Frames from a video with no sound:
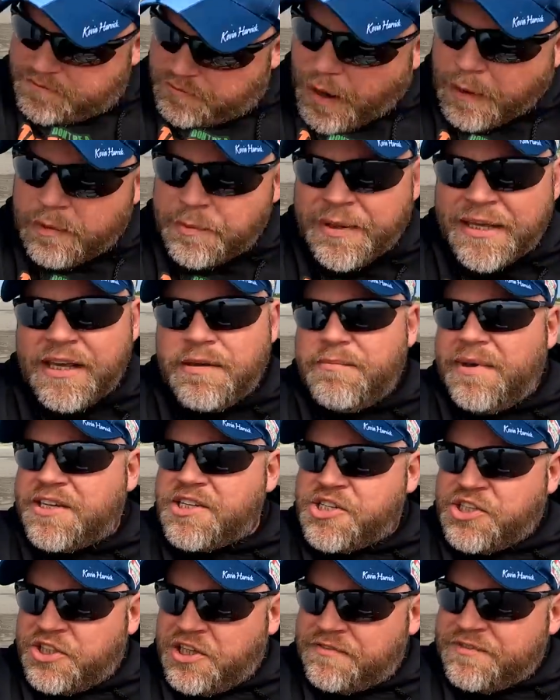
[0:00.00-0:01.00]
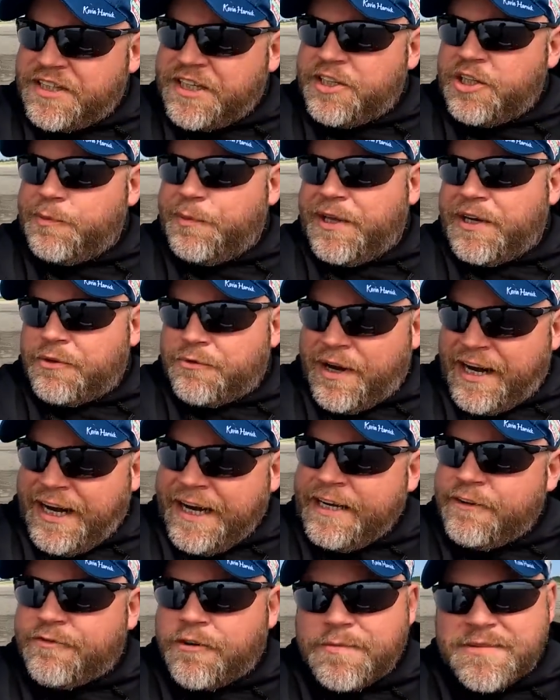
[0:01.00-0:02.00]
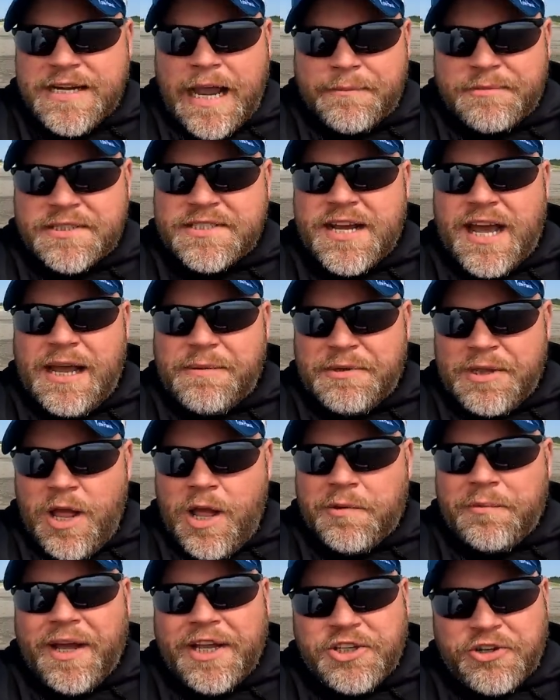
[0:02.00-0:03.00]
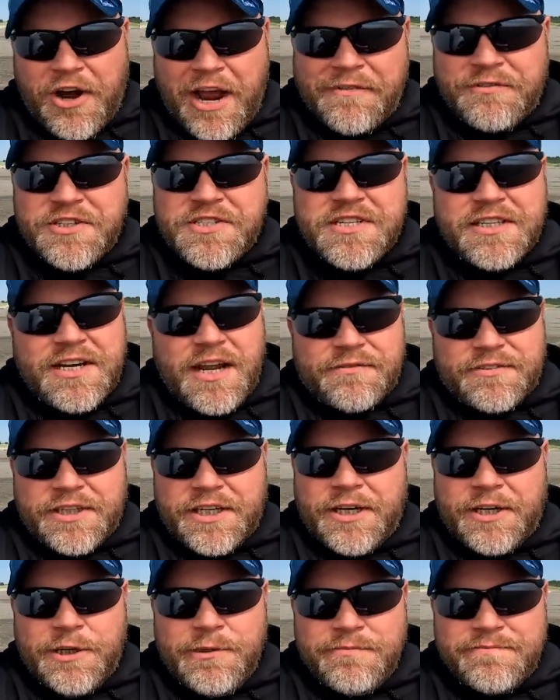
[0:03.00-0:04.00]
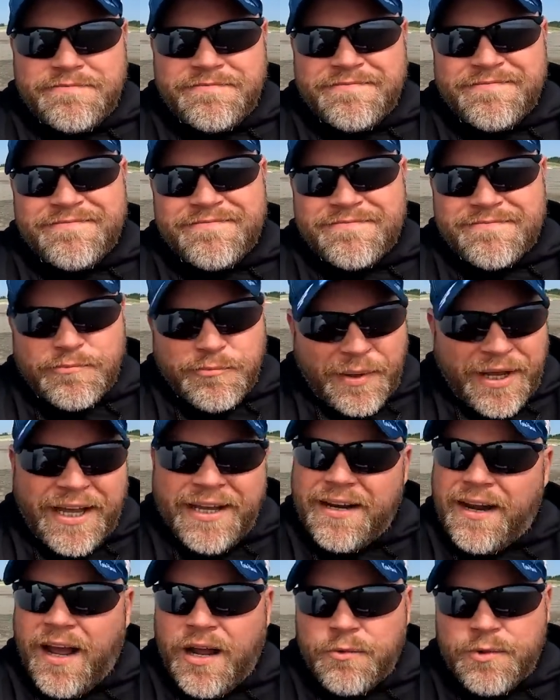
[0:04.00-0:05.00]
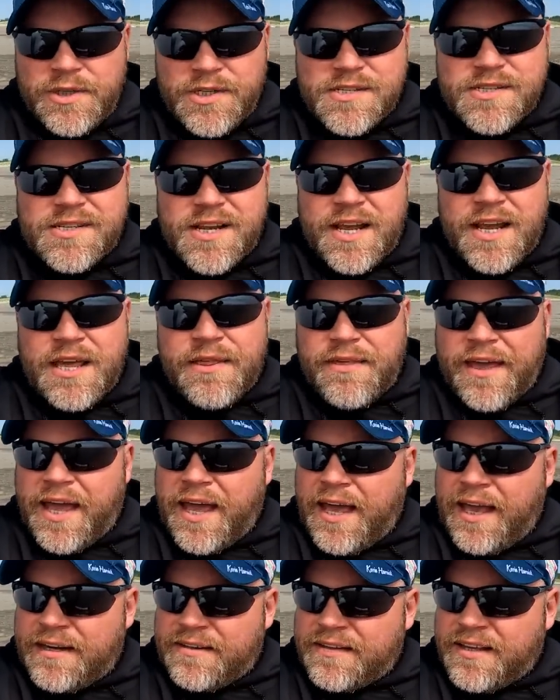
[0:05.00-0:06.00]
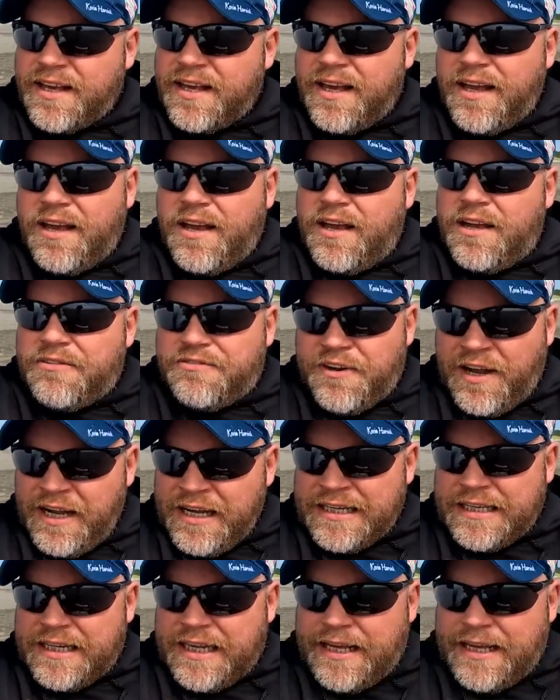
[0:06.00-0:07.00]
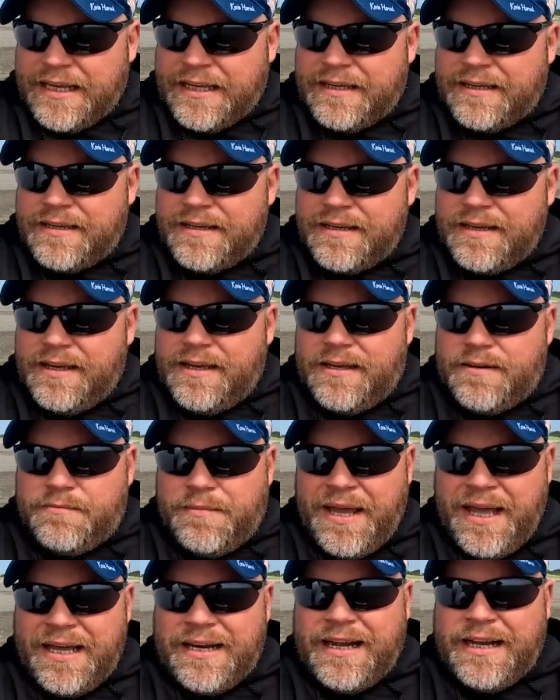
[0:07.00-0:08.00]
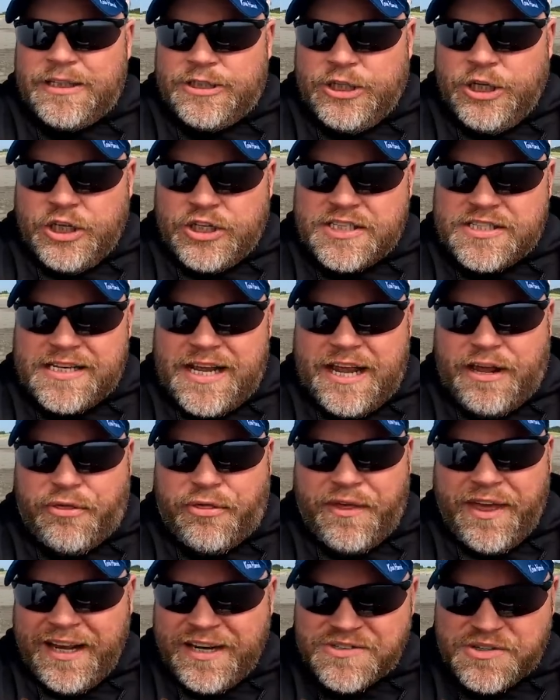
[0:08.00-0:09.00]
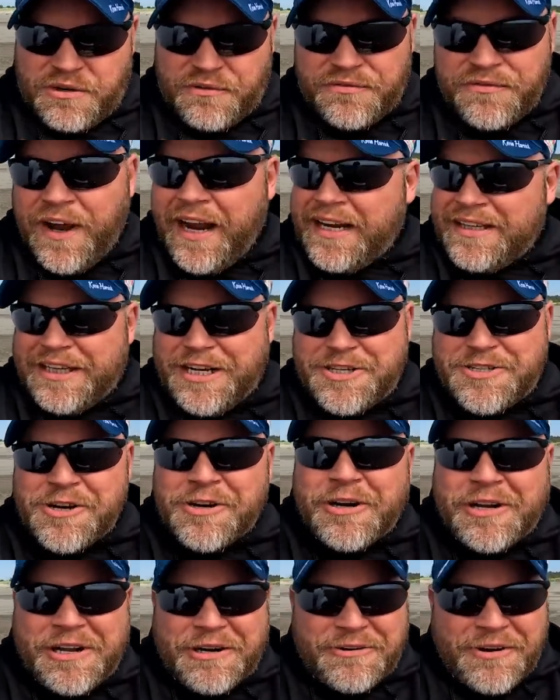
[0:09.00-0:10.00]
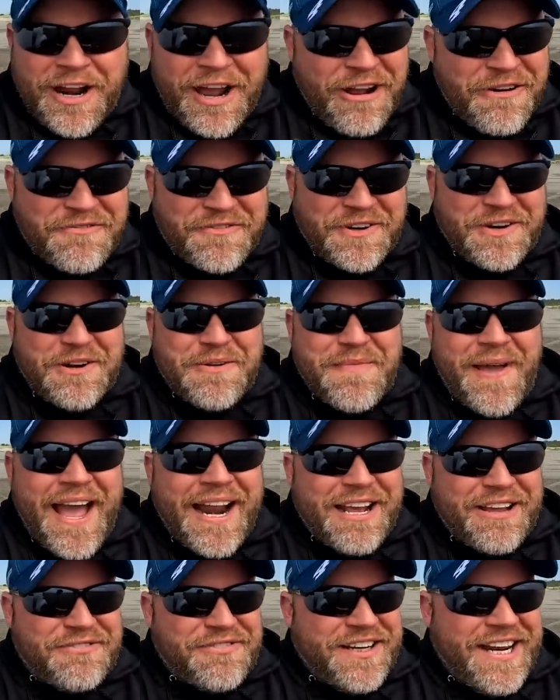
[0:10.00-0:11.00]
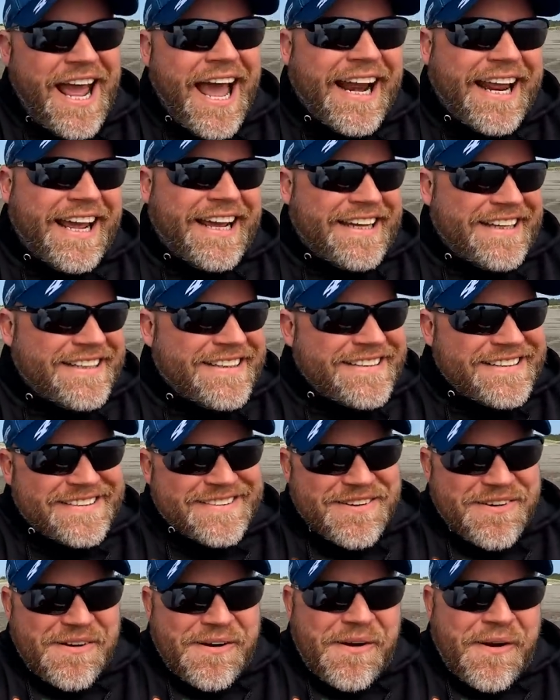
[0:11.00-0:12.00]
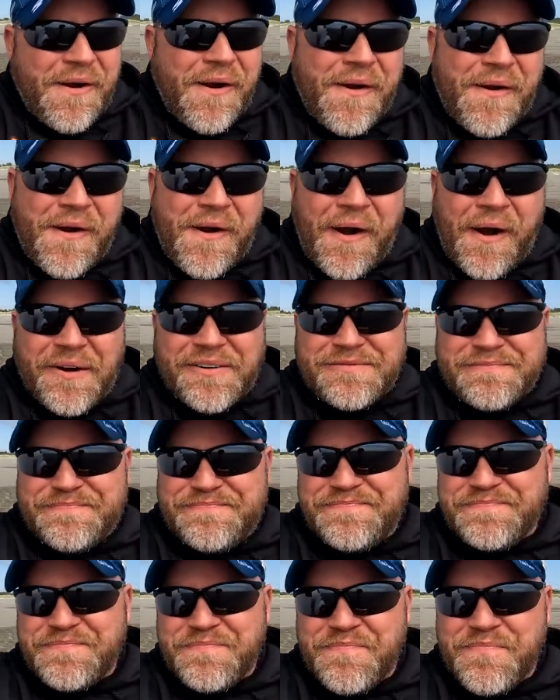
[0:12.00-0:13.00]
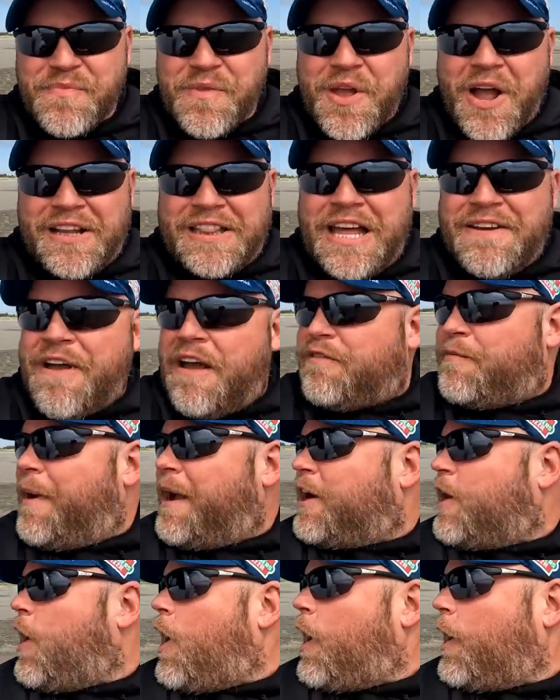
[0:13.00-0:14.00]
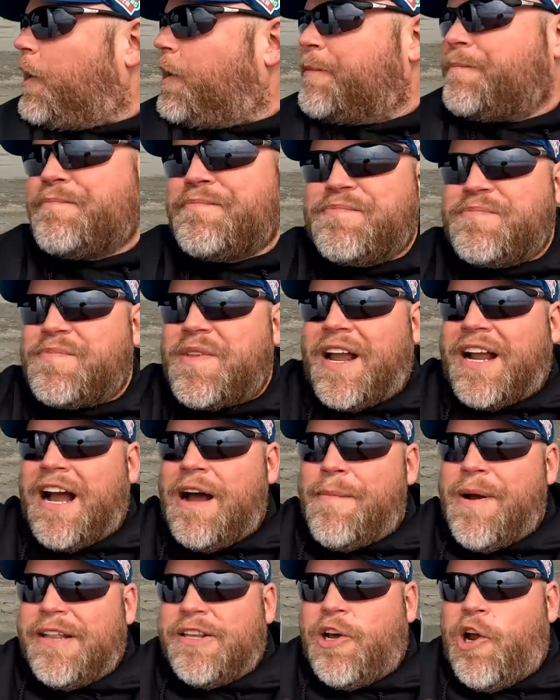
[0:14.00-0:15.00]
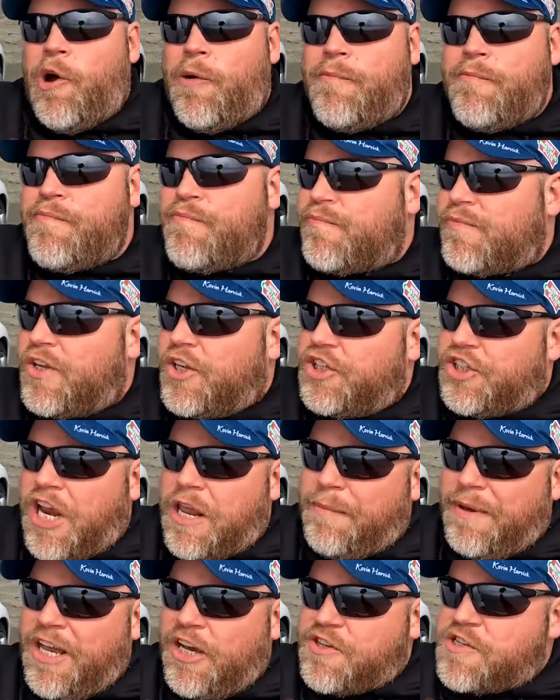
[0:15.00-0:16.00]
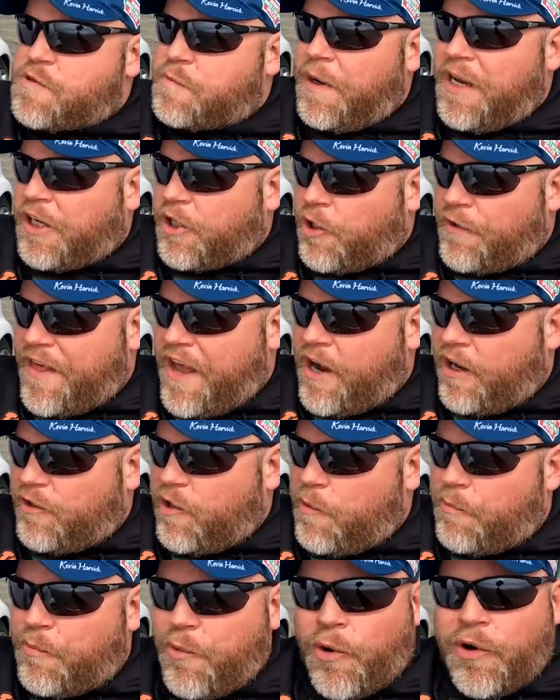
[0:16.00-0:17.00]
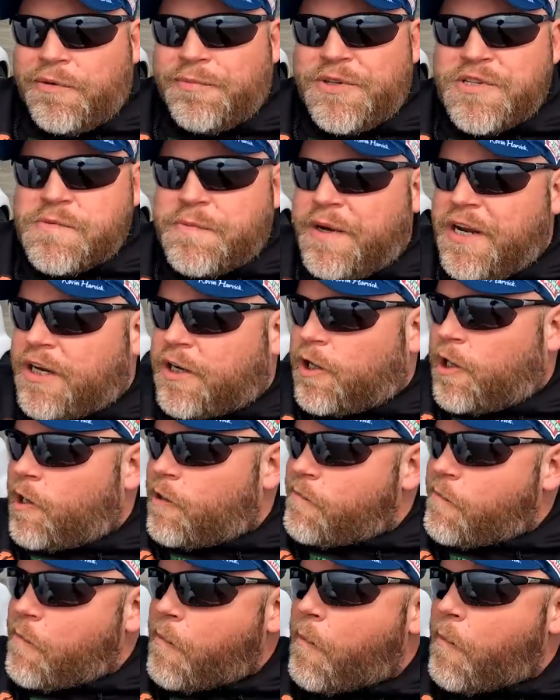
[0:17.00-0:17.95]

probably a mixture of a little bit of rain from time to time along my travels. You never know. But I will say that finally, man, it looks like things are finally turning around for Nomadic Fanatic. I love having my car. I got my little JBL speaker there, a little portable speaker.